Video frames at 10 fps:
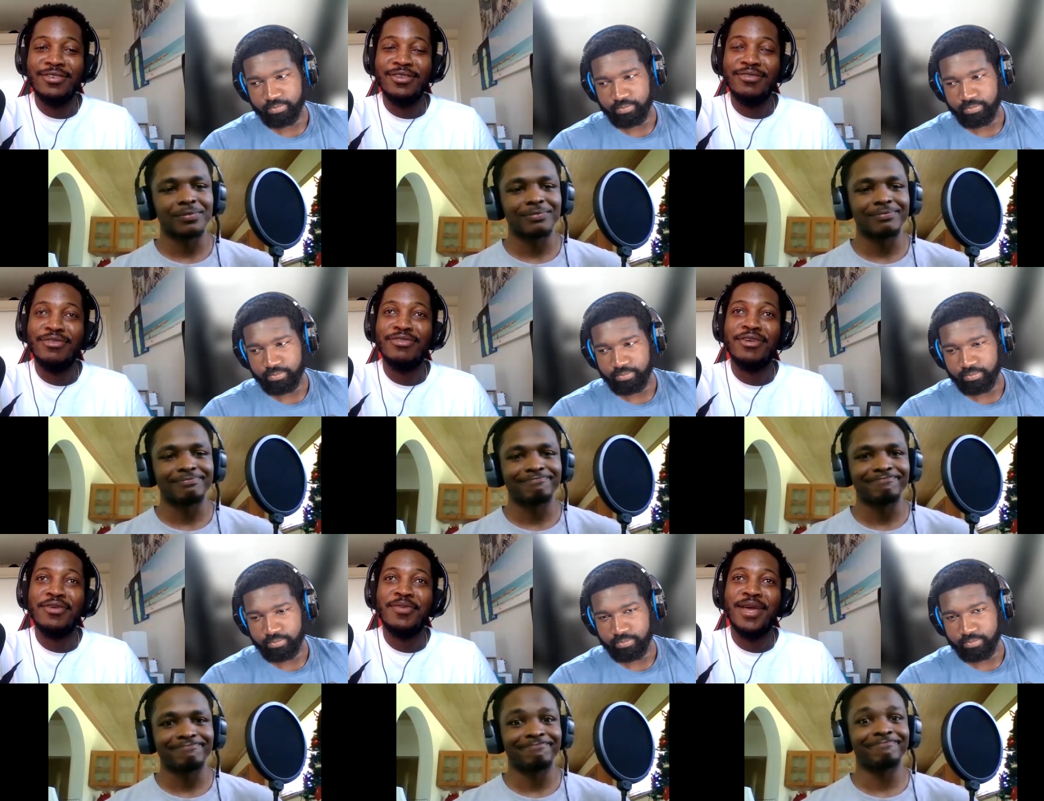Speaker 1: this first
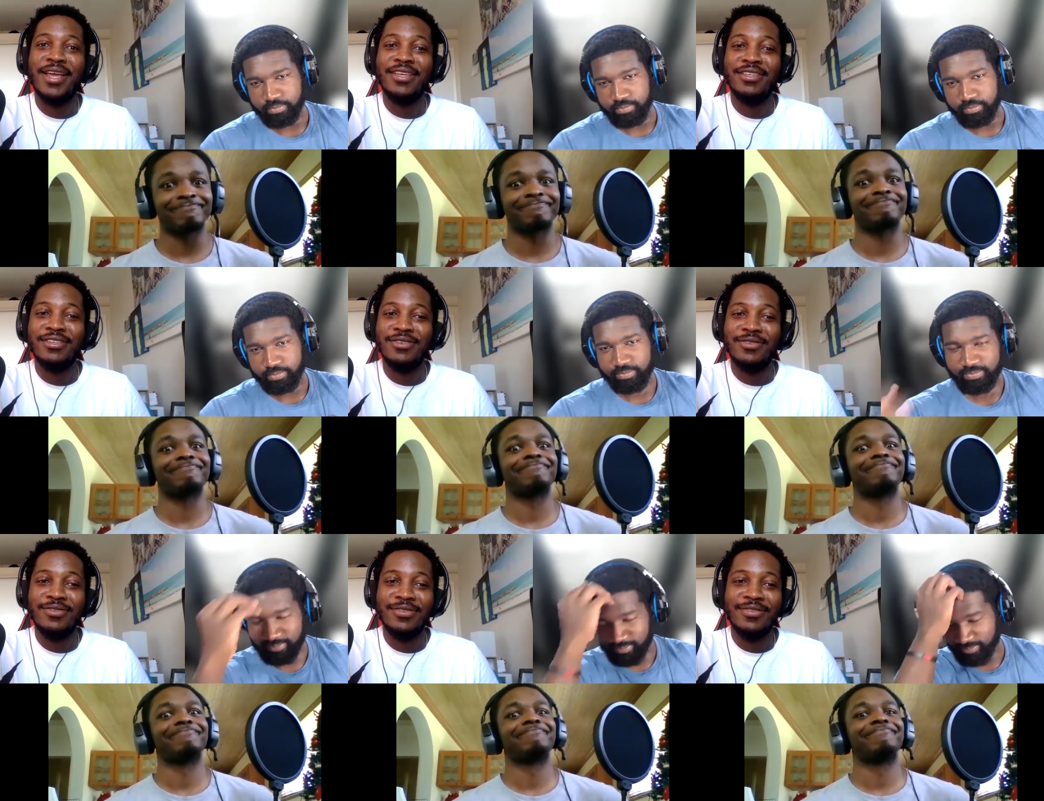round by you know,
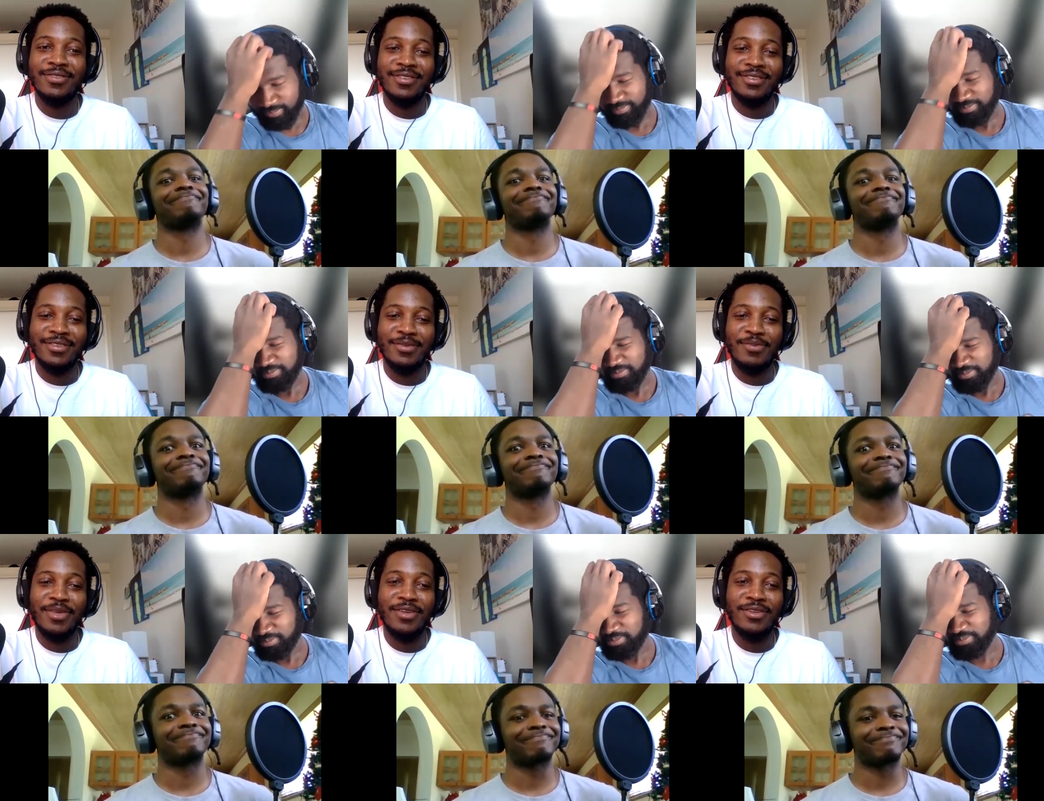
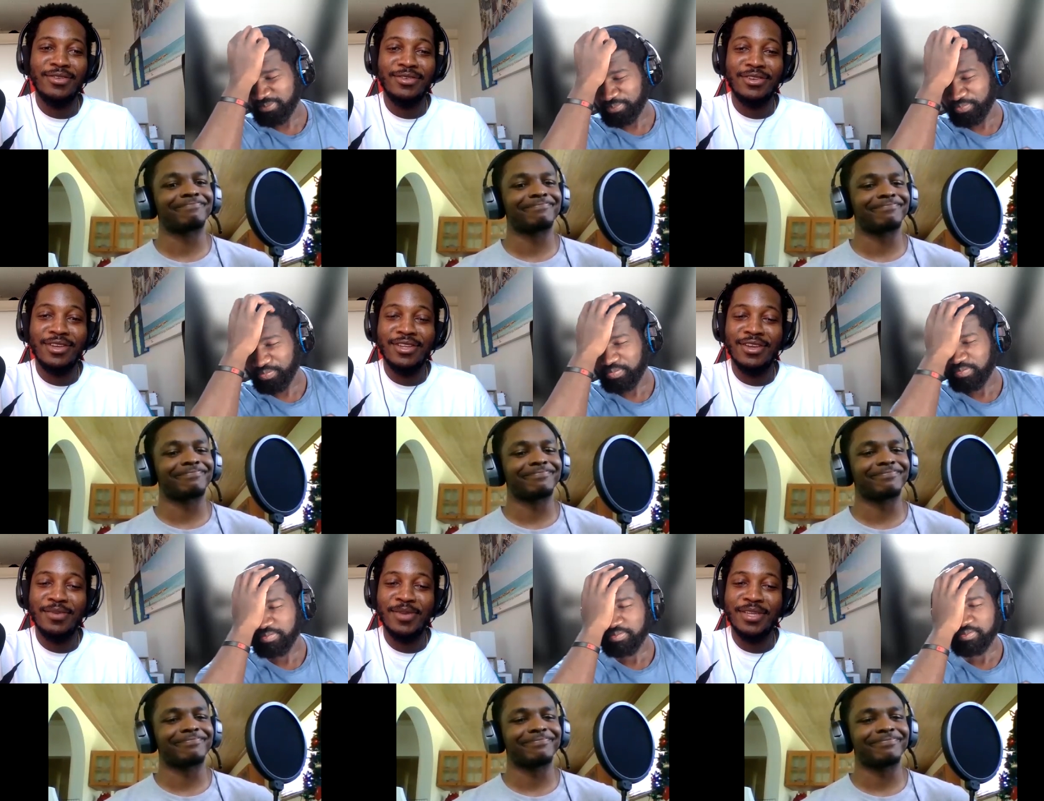be all do y'all
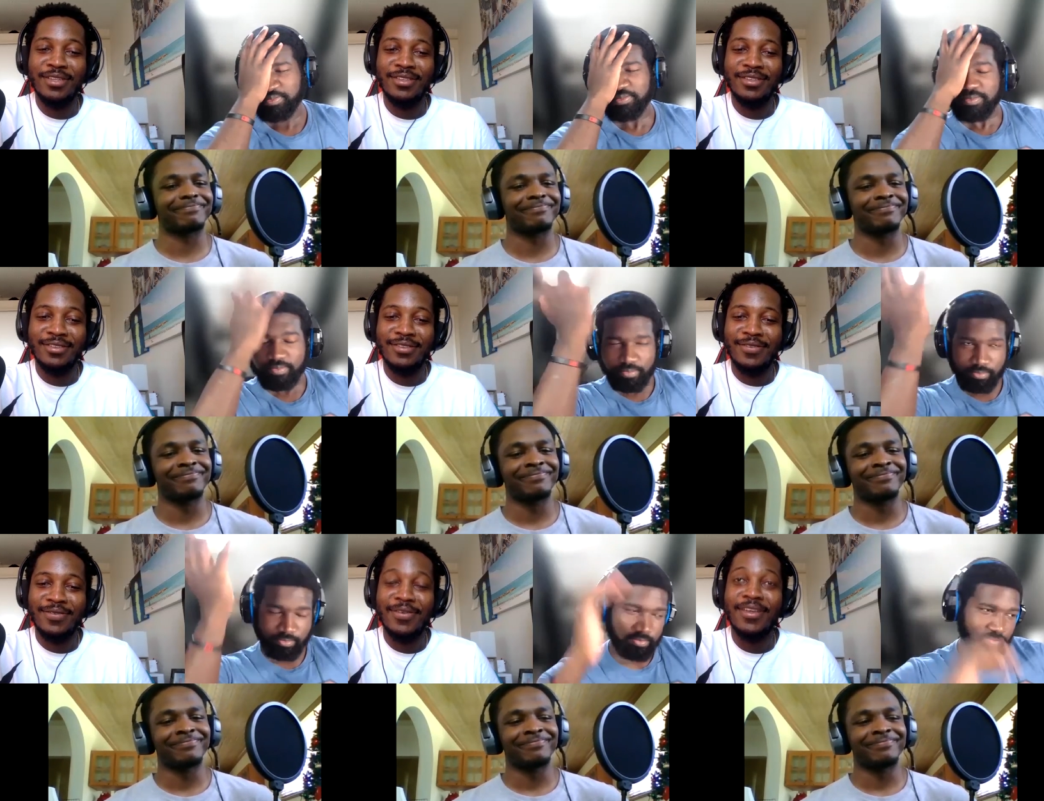young man.
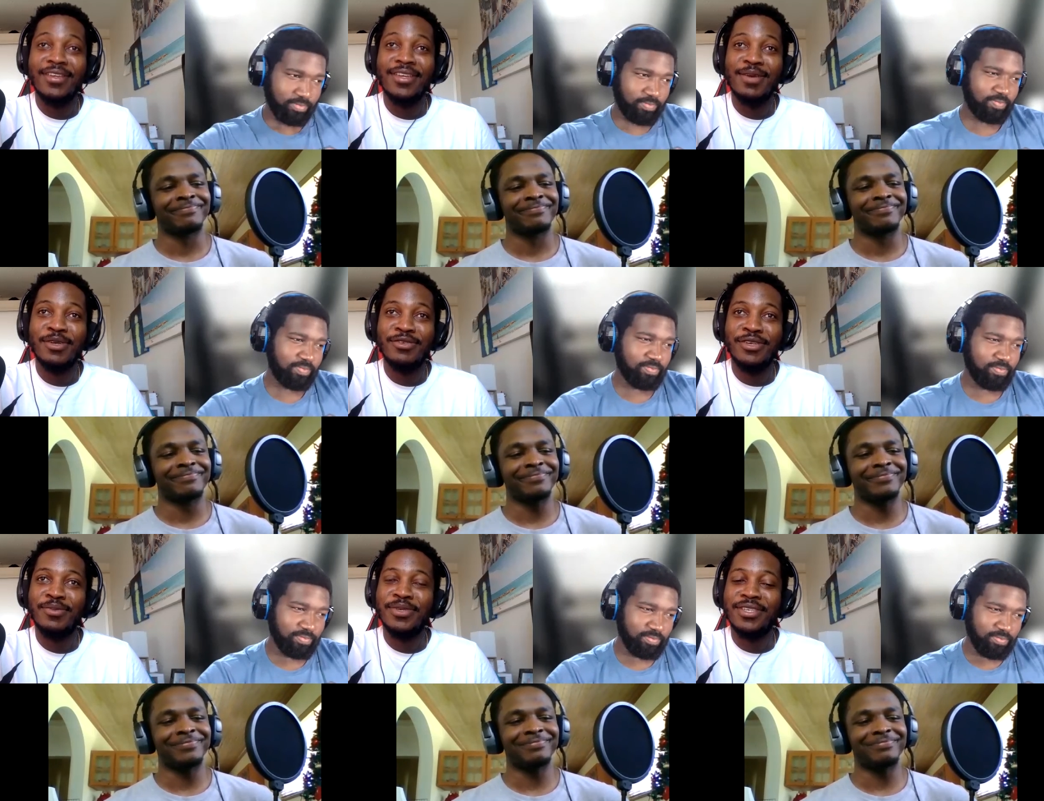I get my
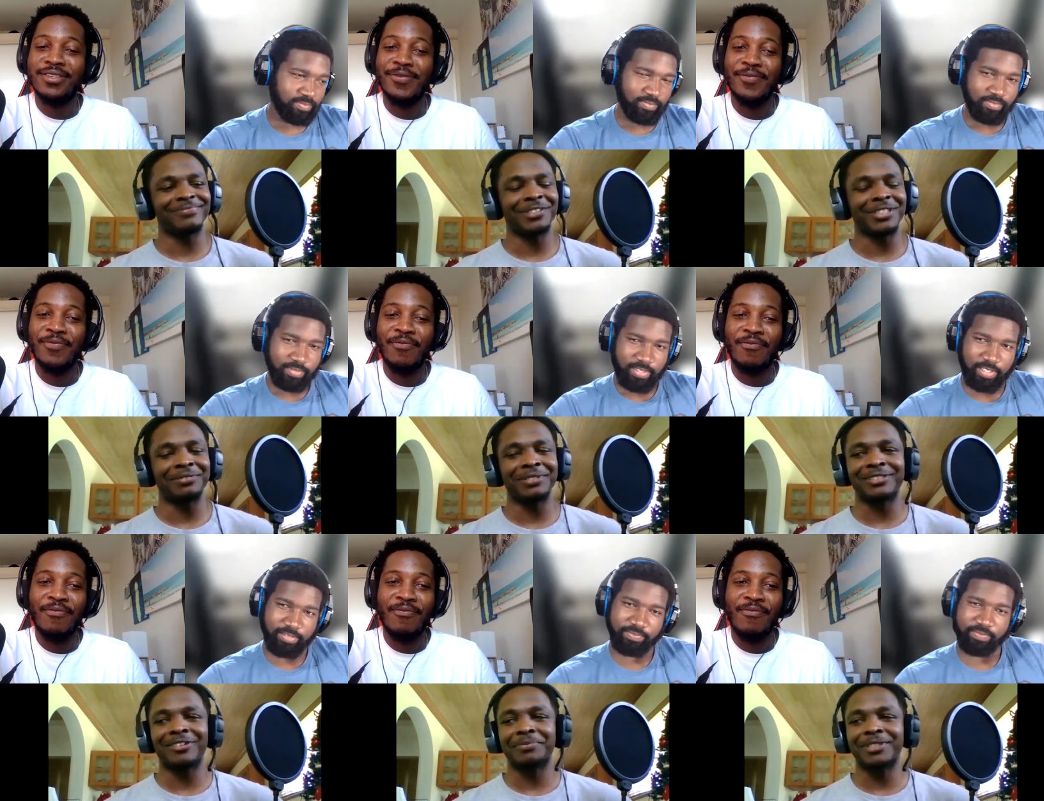ring, buddy.
Speaker 2: Okay,
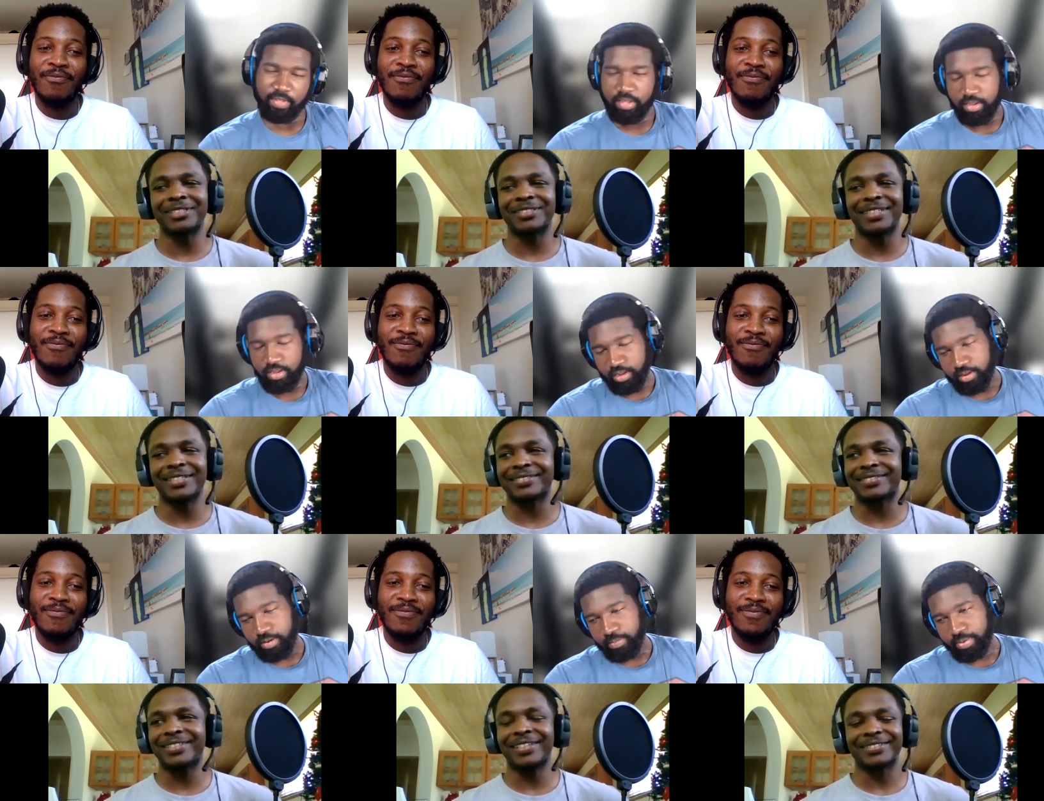we'll okay. This next,
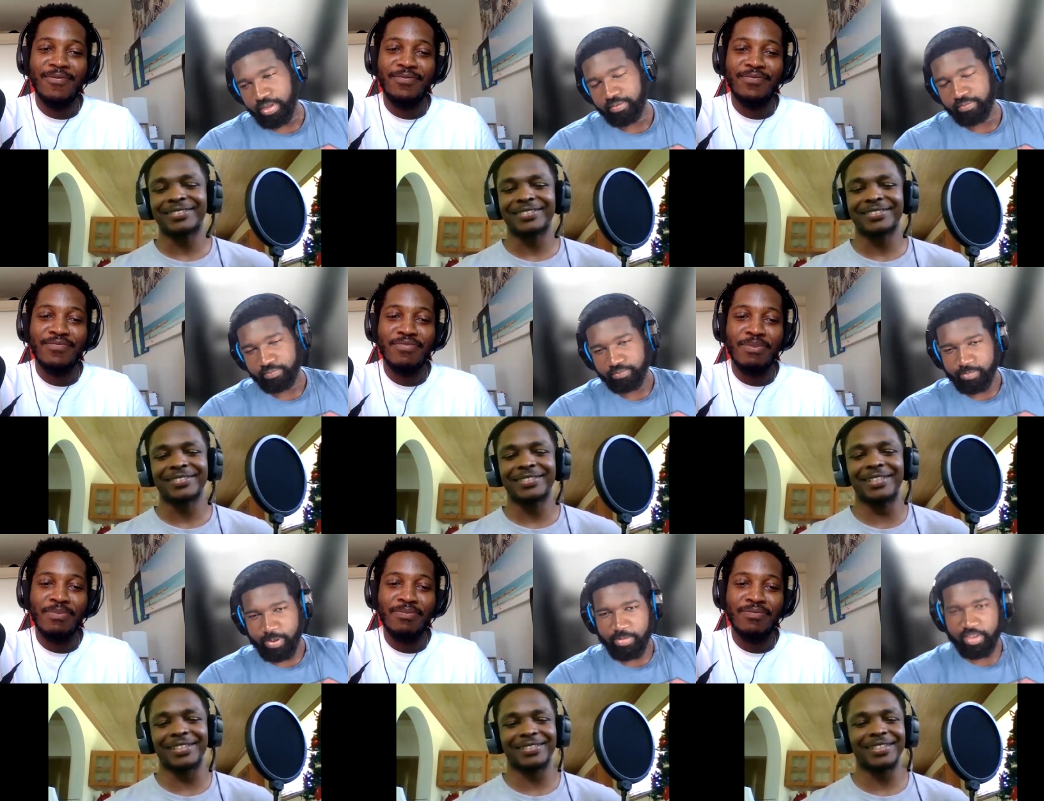next.
Speaker 3: But
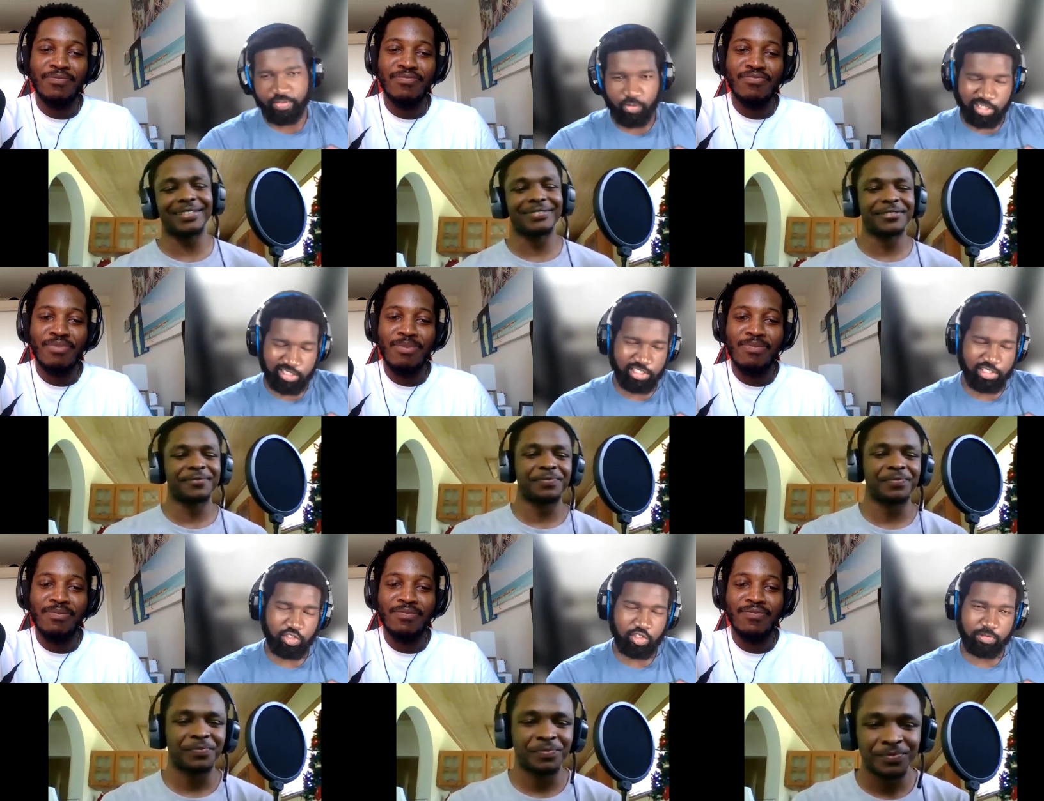remember, if you're watching on
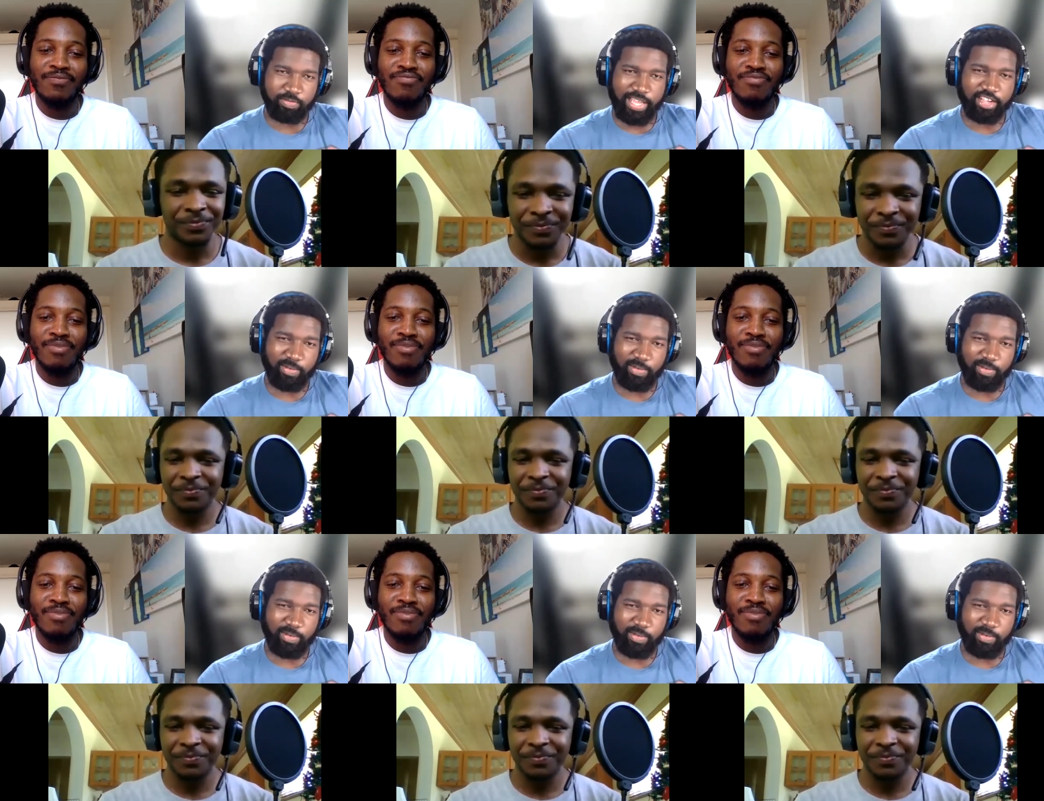YouTube, like,